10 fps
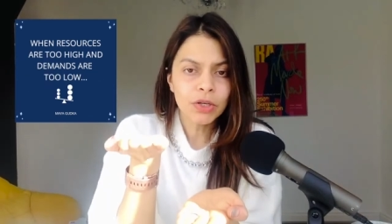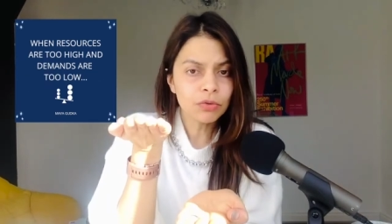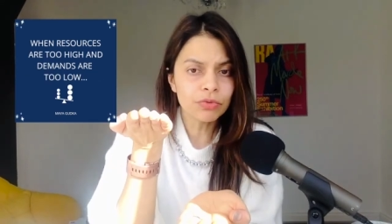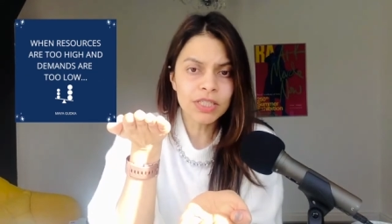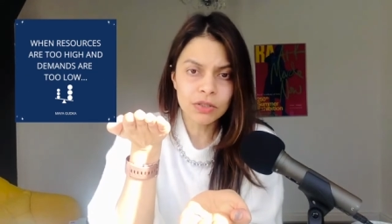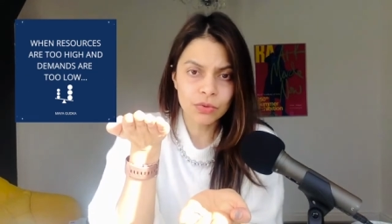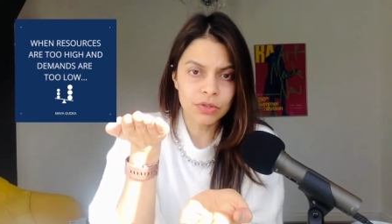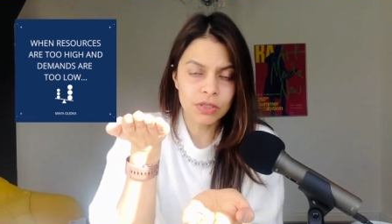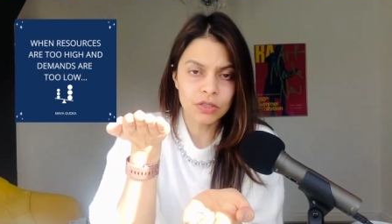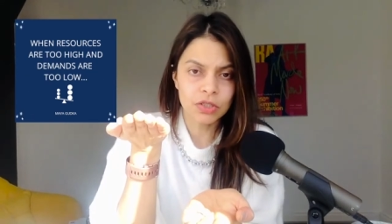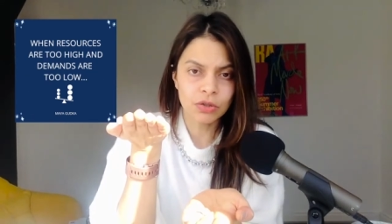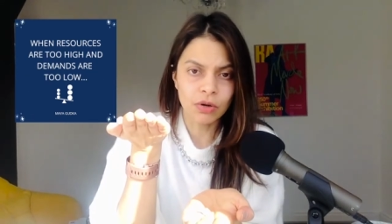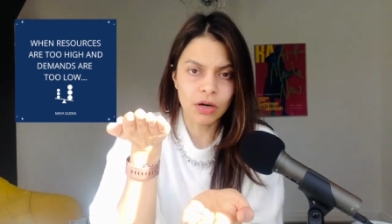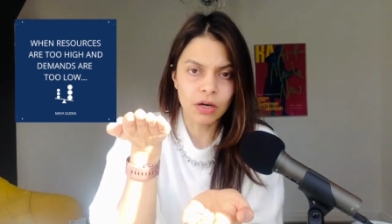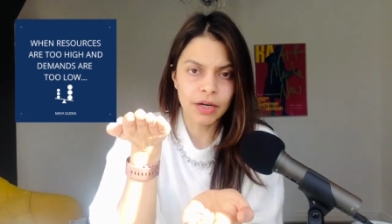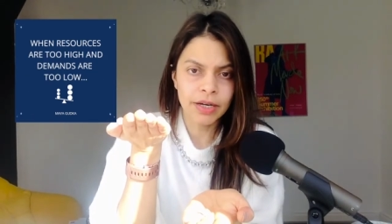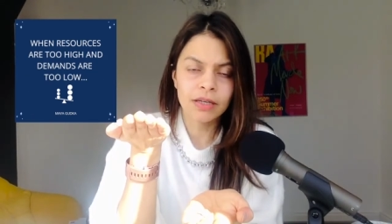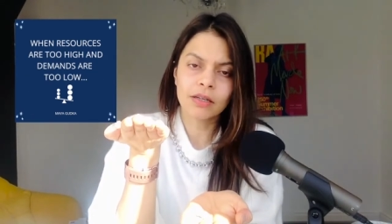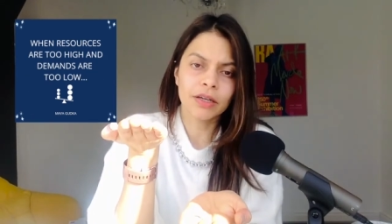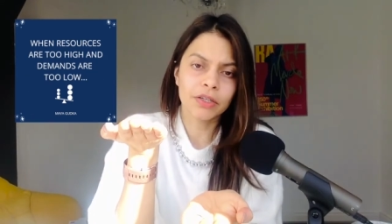Where your resources are too
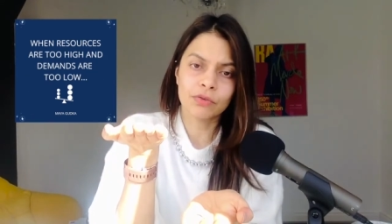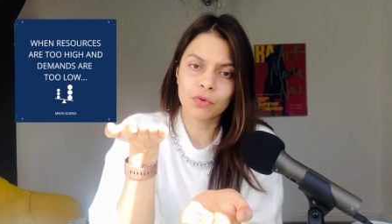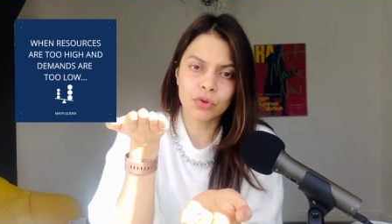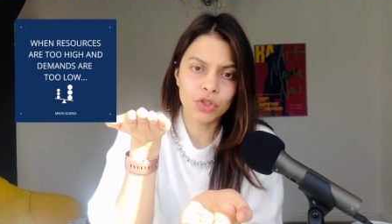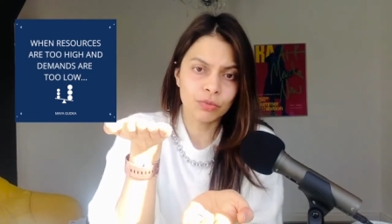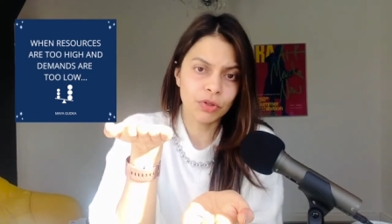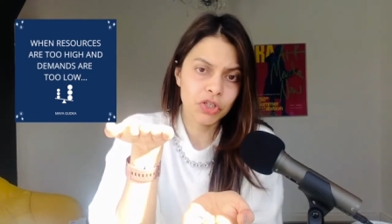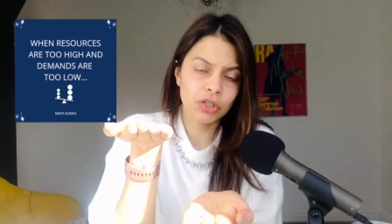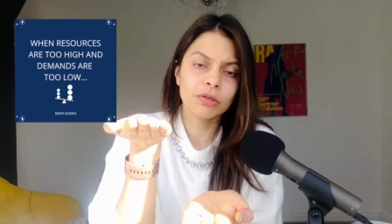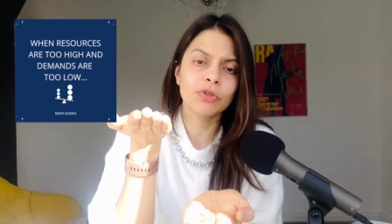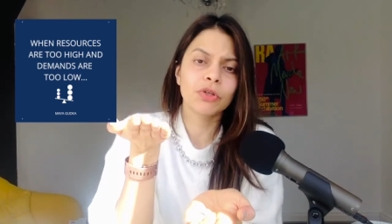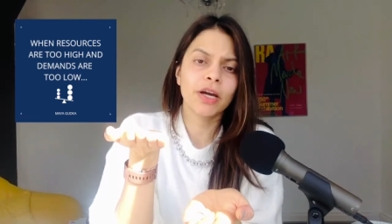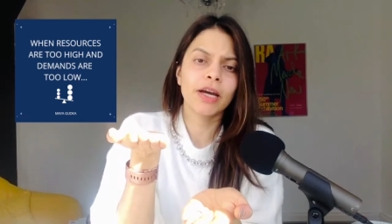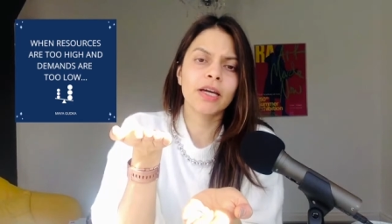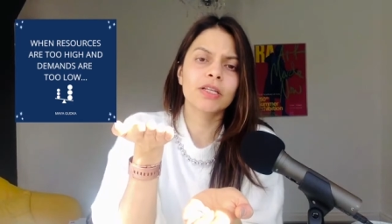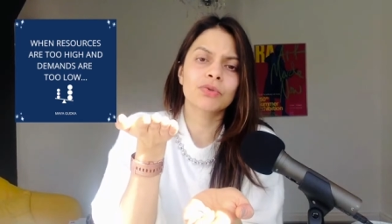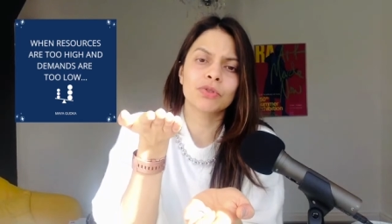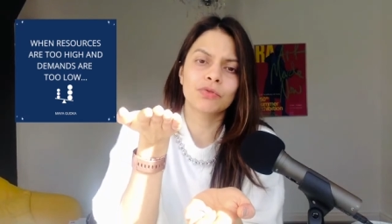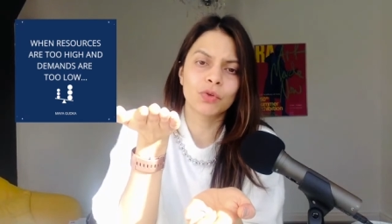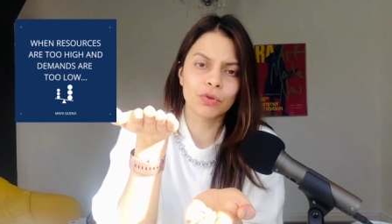high, like you've got too much time on your hands, or
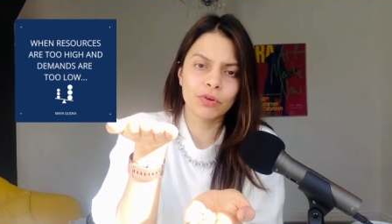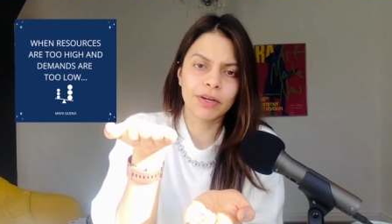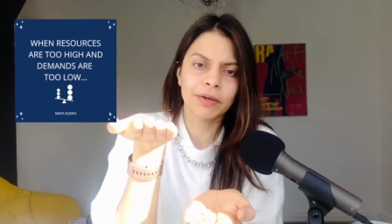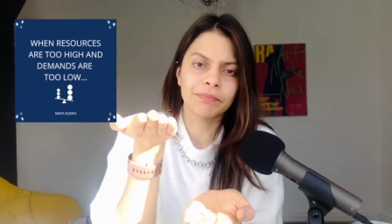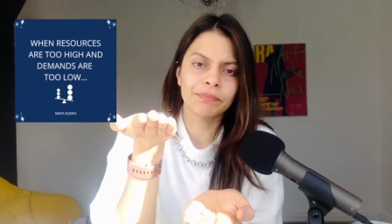you've got